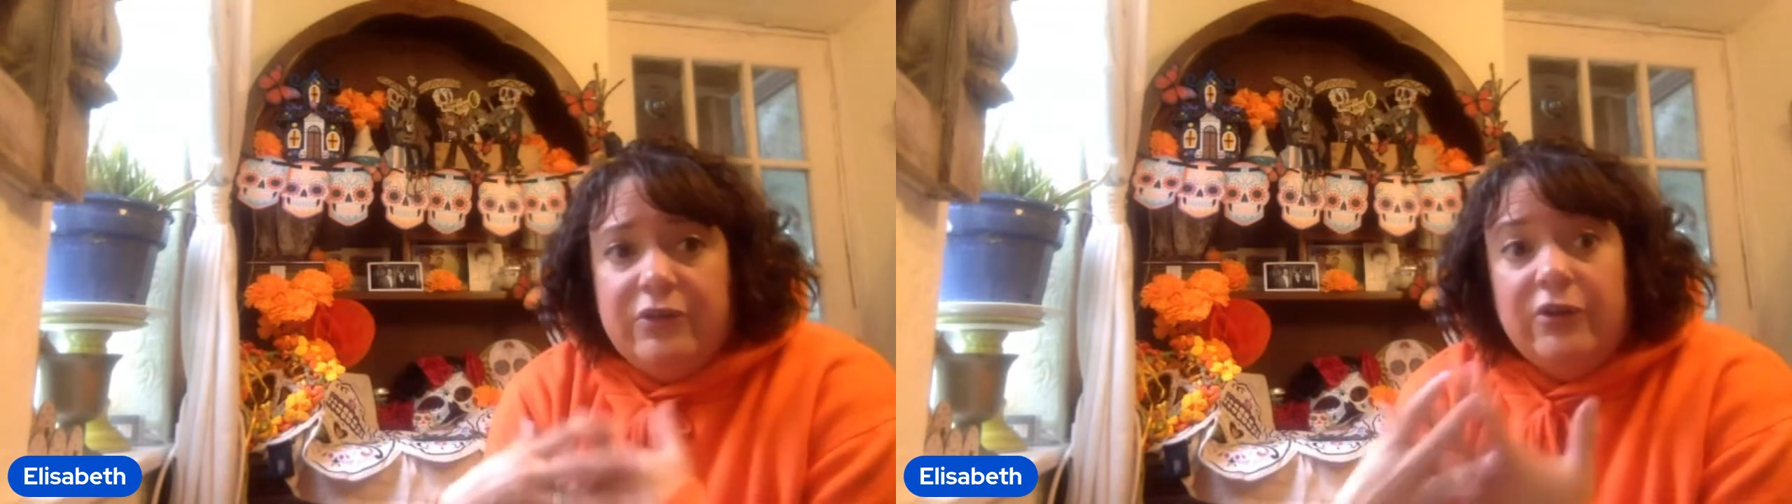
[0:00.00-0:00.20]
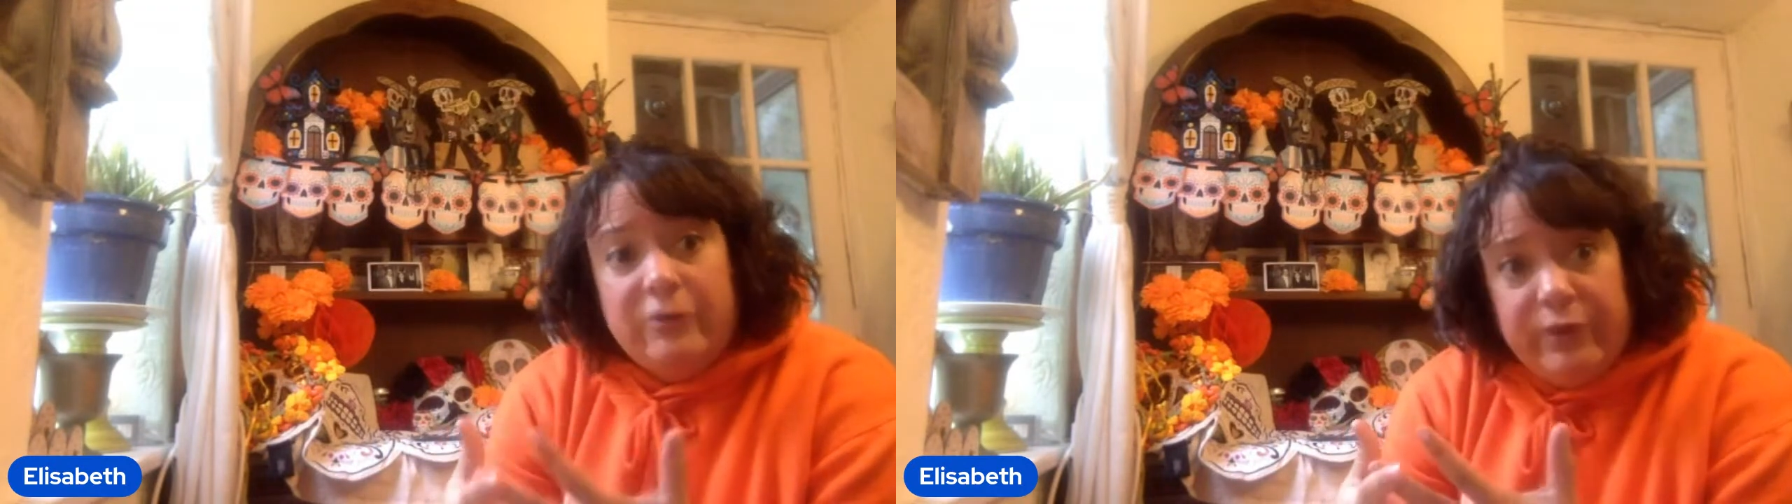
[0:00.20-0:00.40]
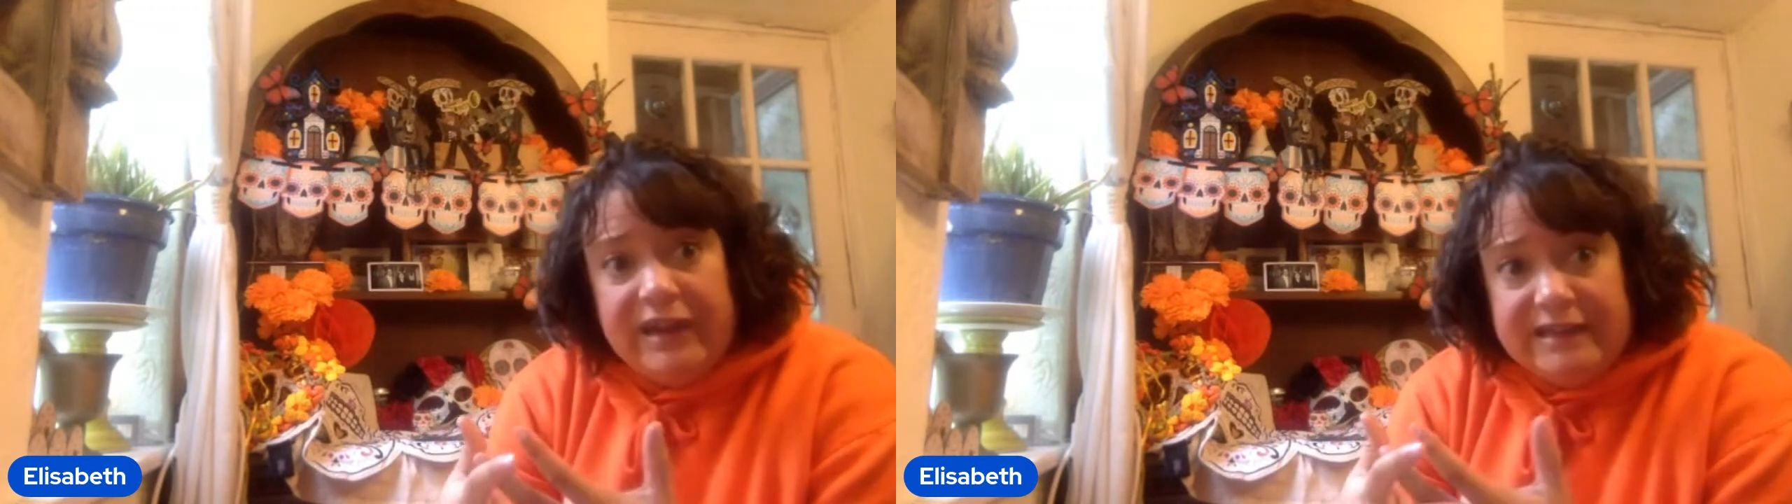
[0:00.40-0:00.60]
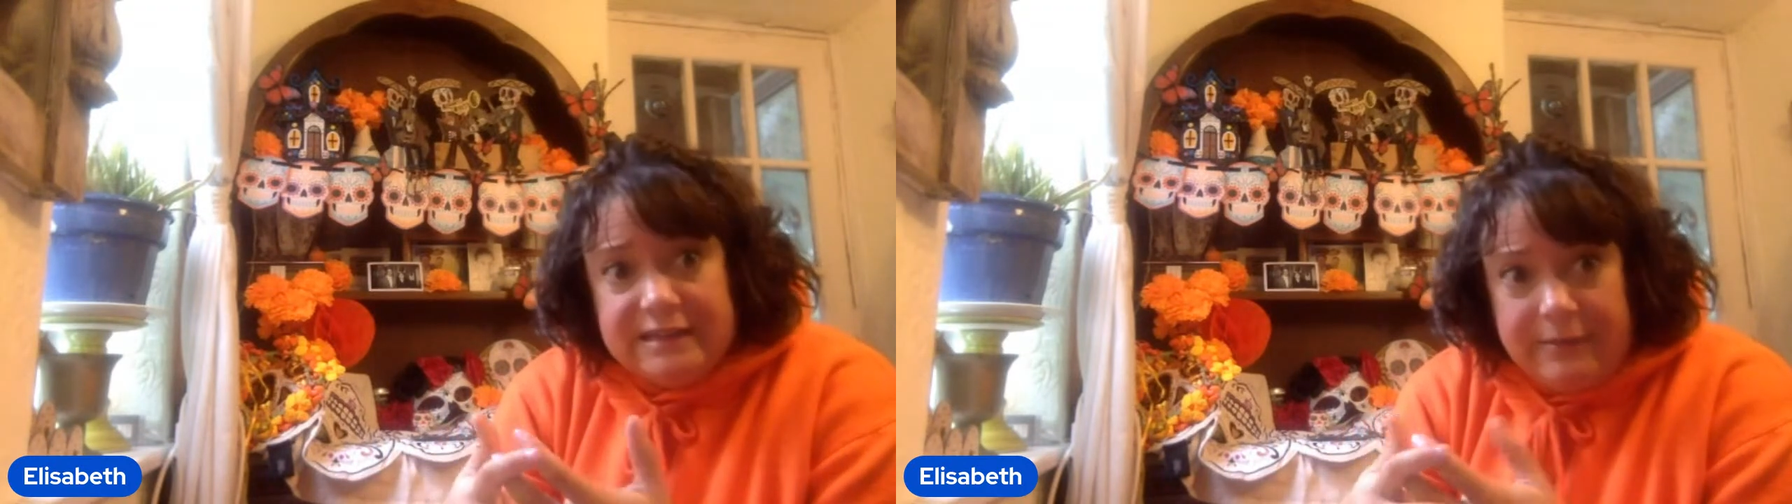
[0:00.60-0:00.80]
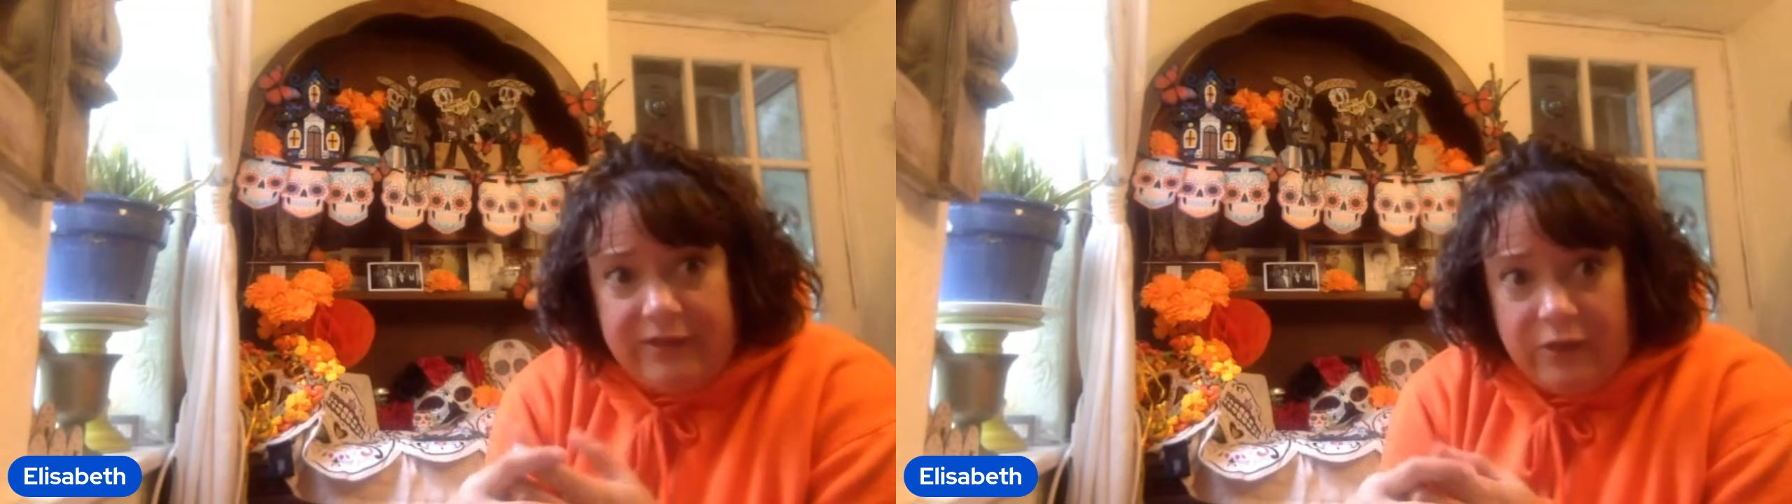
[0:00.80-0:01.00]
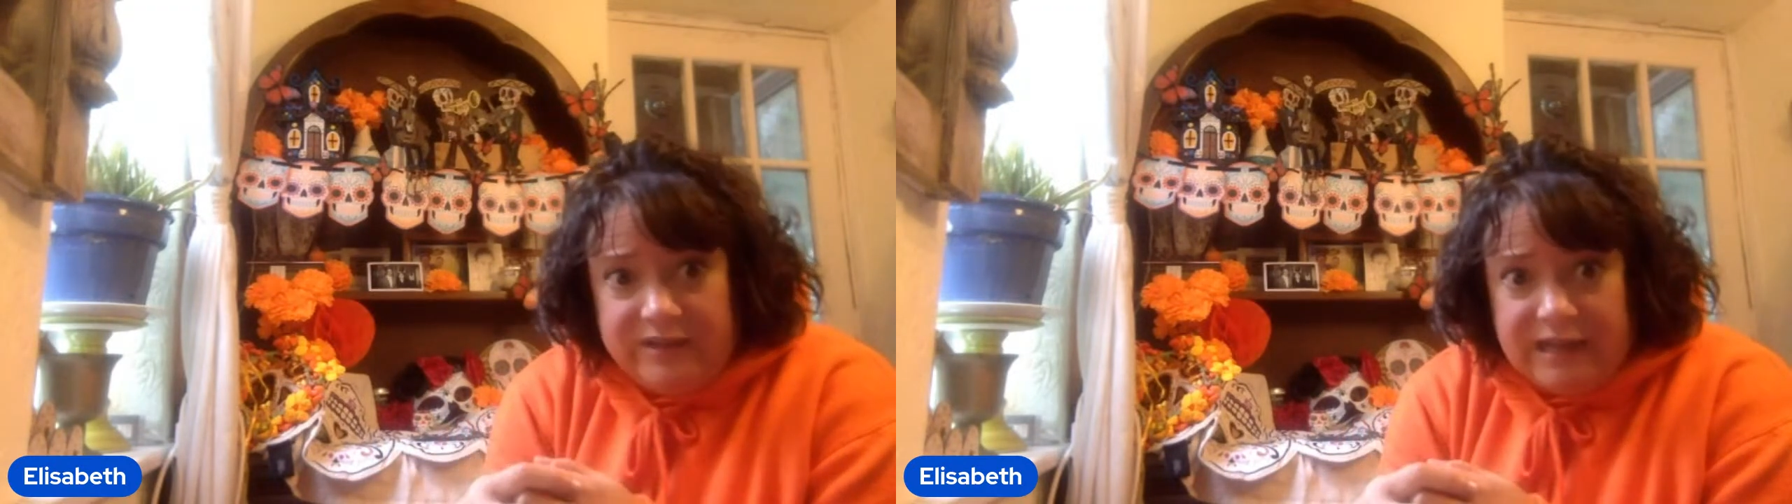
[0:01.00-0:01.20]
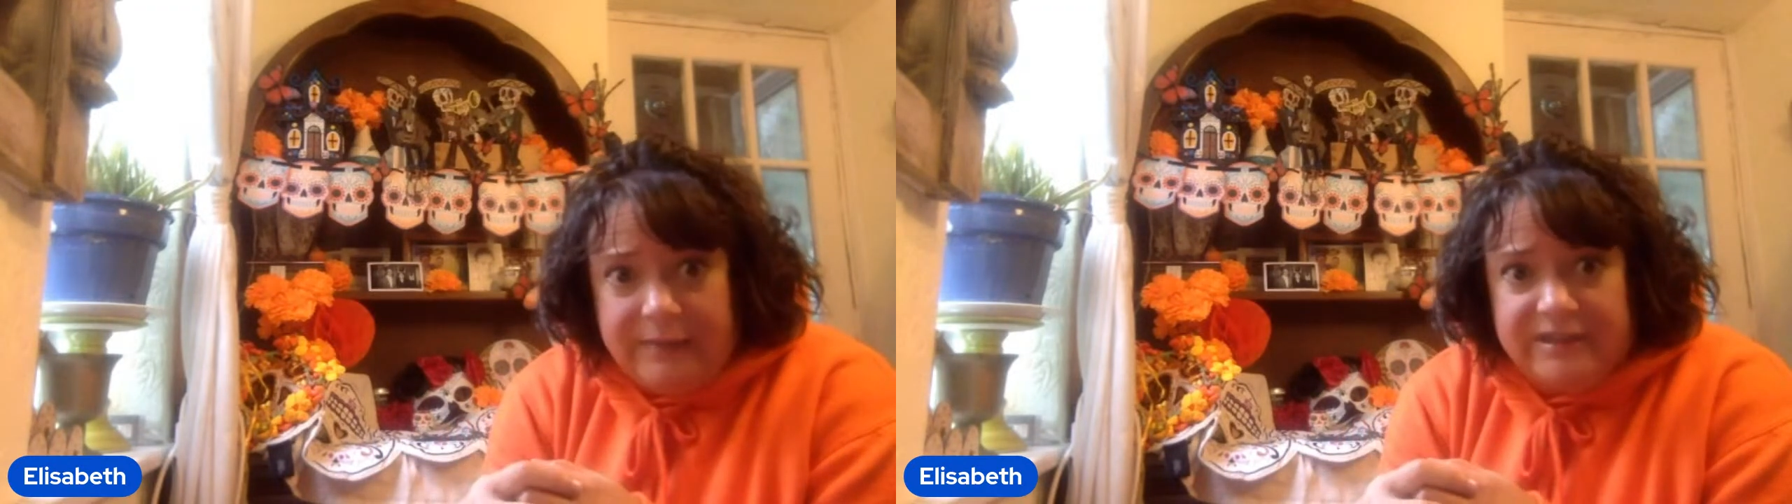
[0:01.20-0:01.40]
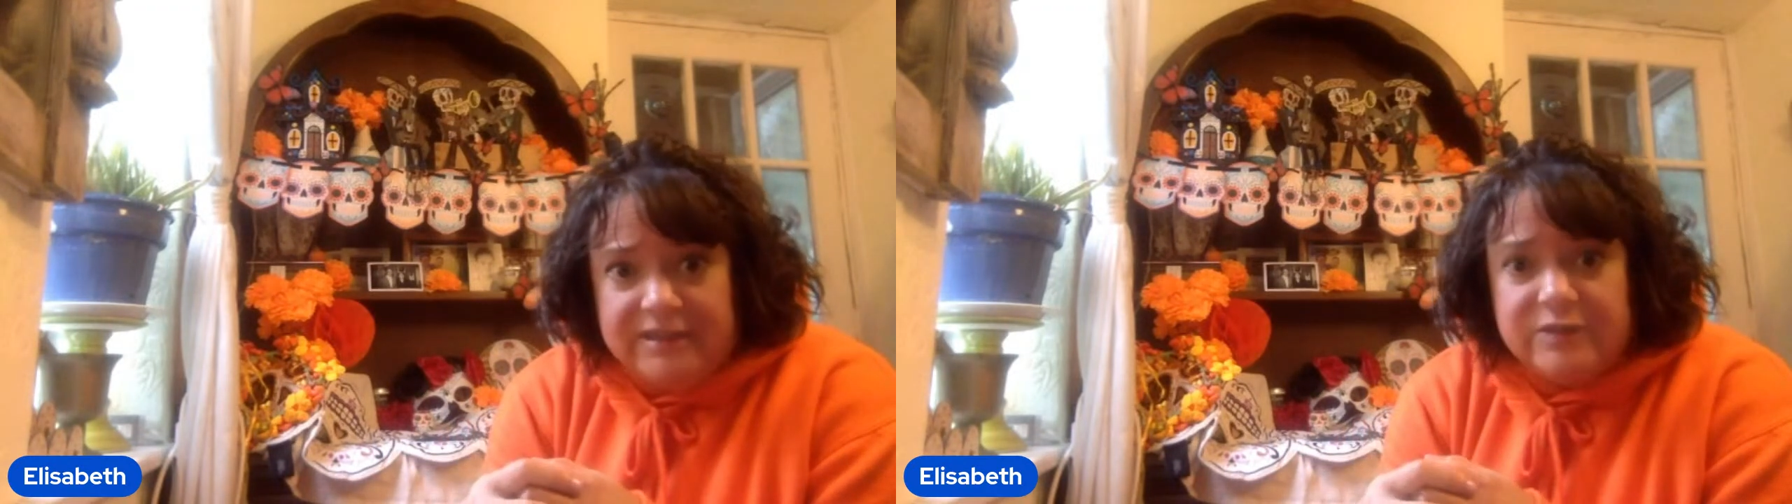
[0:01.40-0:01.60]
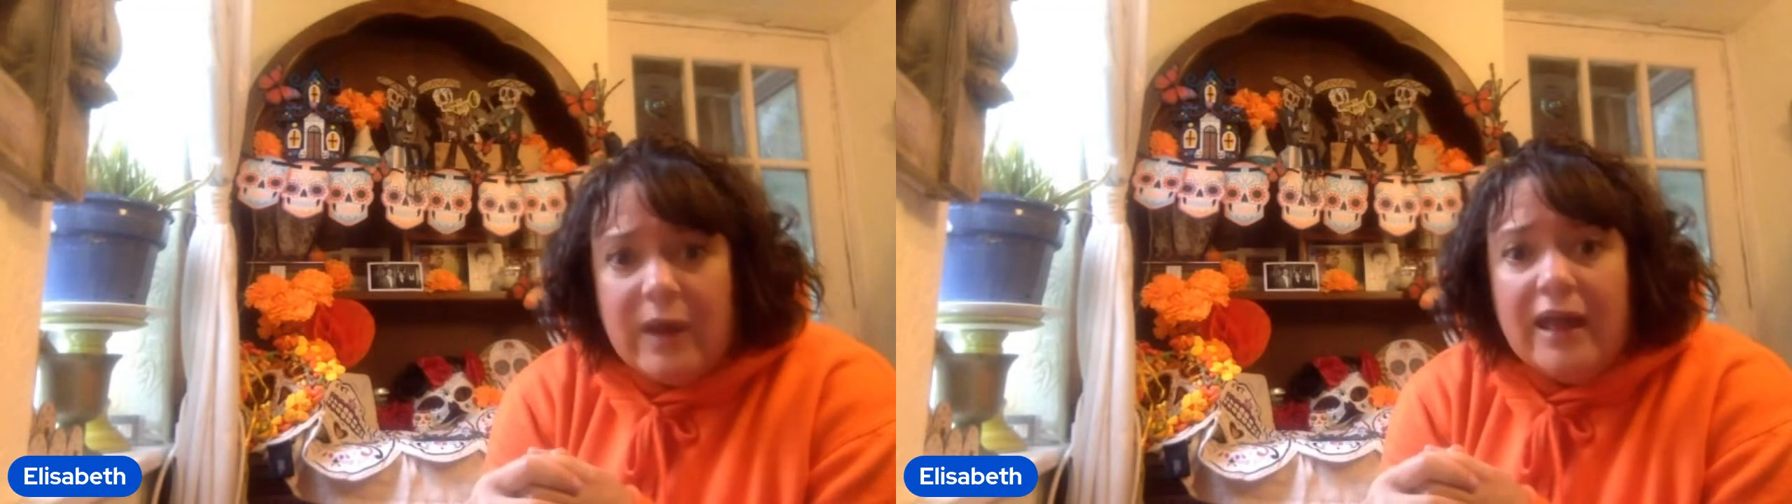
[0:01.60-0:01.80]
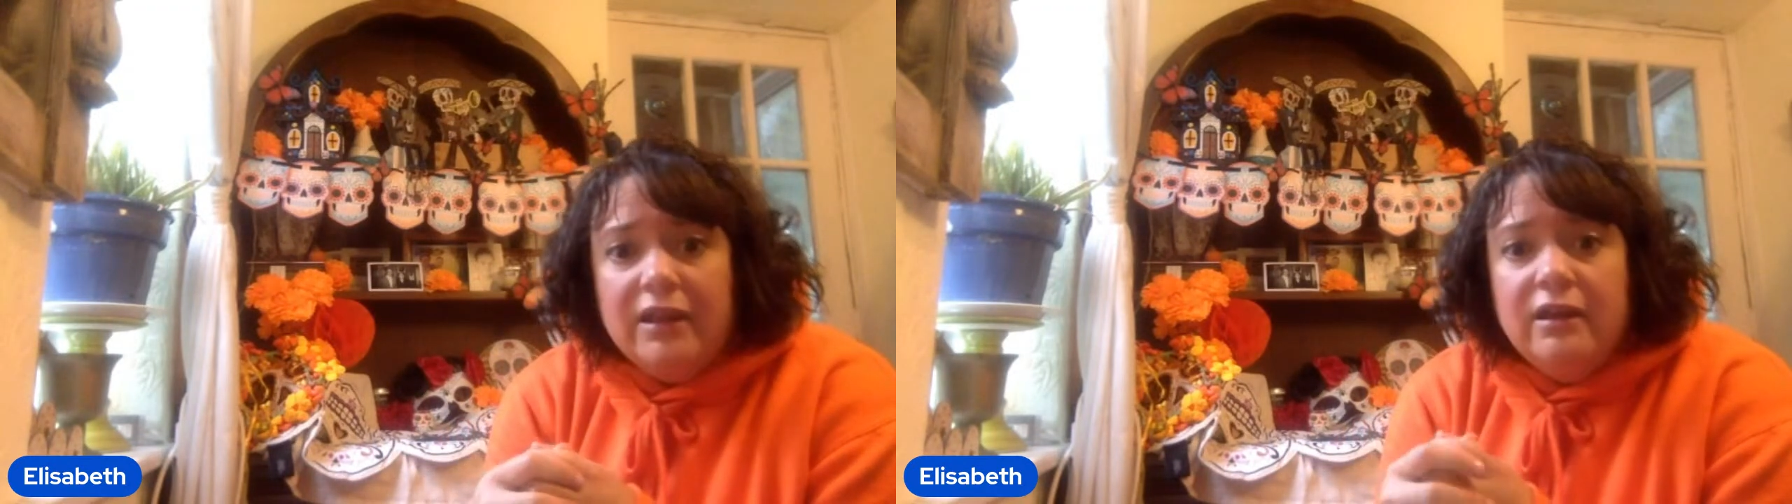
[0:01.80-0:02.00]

they'll bring in some of those elements as well.